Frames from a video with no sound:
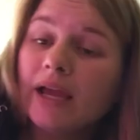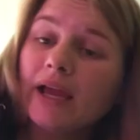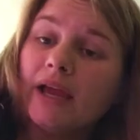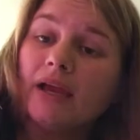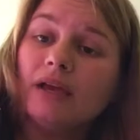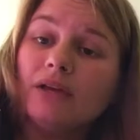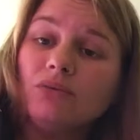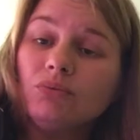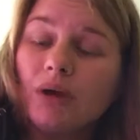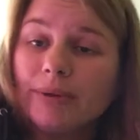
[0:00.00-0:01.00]

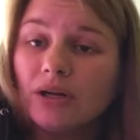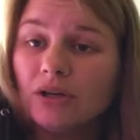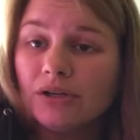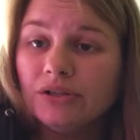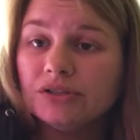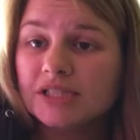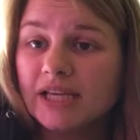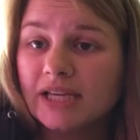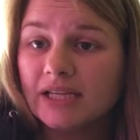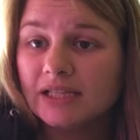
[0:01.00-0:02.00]
and rub it on your
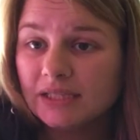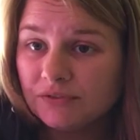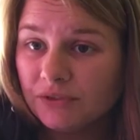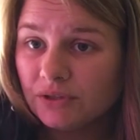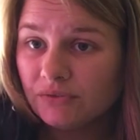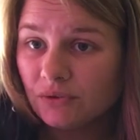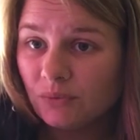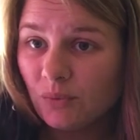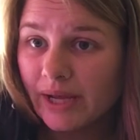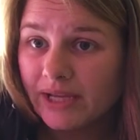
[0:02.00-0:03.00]
skin in a few
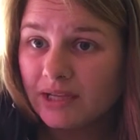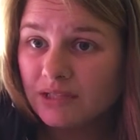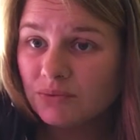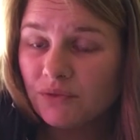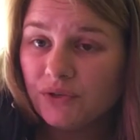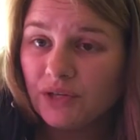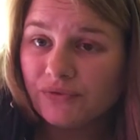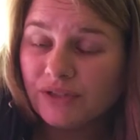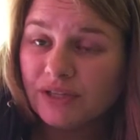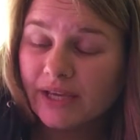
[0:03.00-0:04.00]
different ways with a few
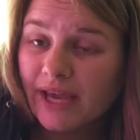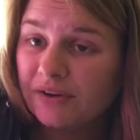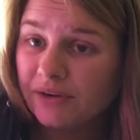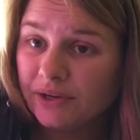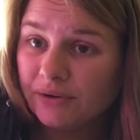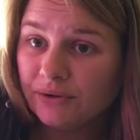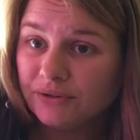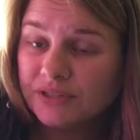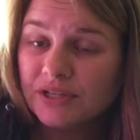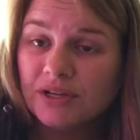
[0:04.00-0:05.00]
different
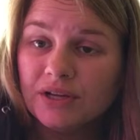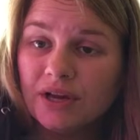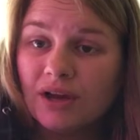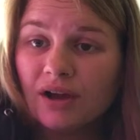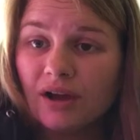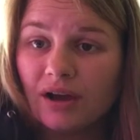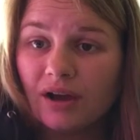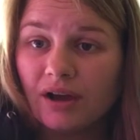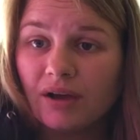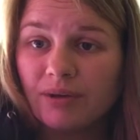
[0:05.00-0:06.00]
carriers.
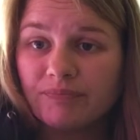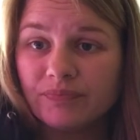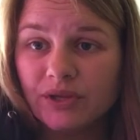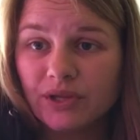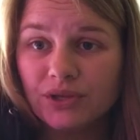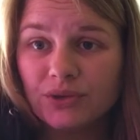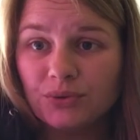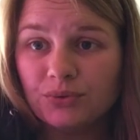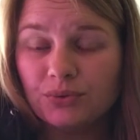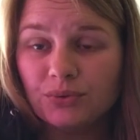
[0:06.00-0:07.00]

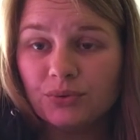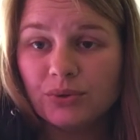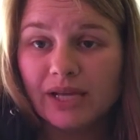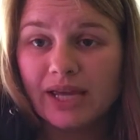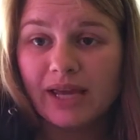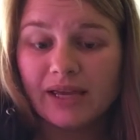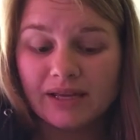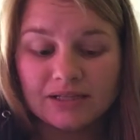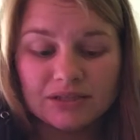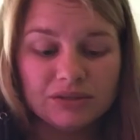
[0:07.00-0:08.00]
You
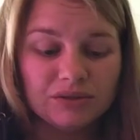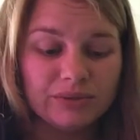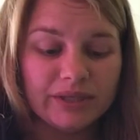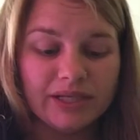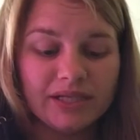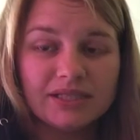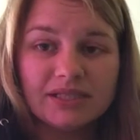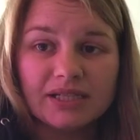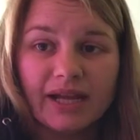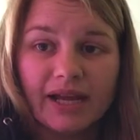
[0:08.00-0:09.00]
can dilute
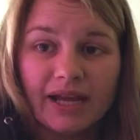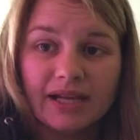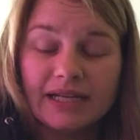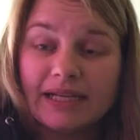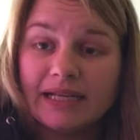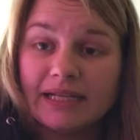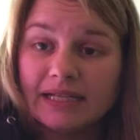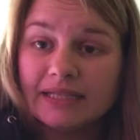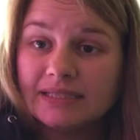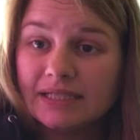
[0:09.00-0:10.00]
it and eat
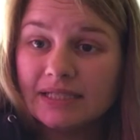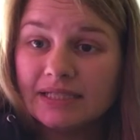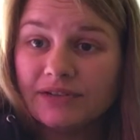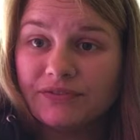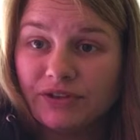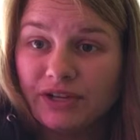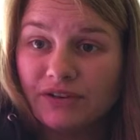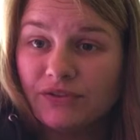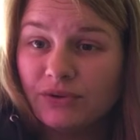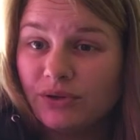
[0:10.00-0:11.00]
it
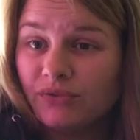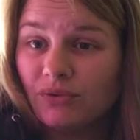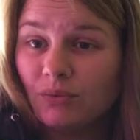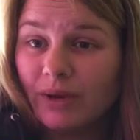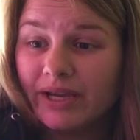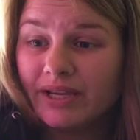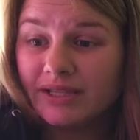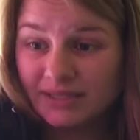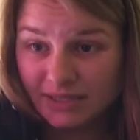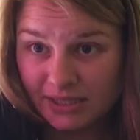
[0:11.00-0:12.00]
in a few different
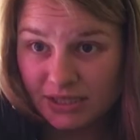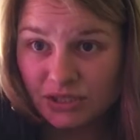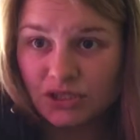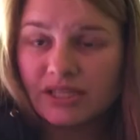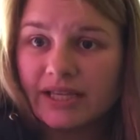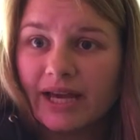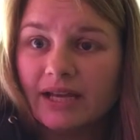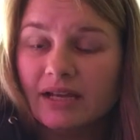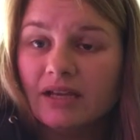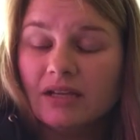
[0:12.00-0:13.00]
ways than just
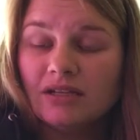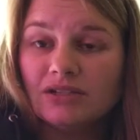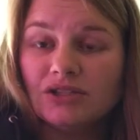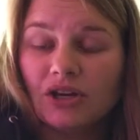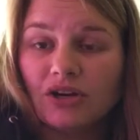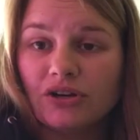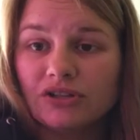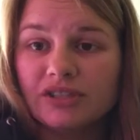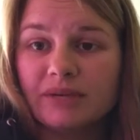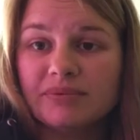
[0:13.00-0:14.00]
that
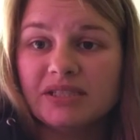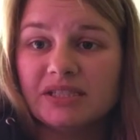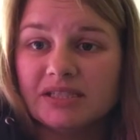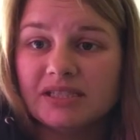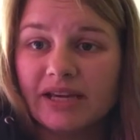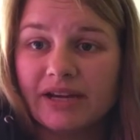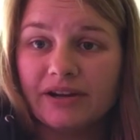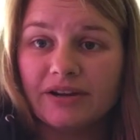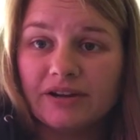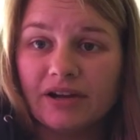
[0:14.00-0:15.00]
darker substance
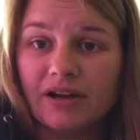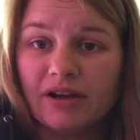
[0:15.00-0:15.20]
there.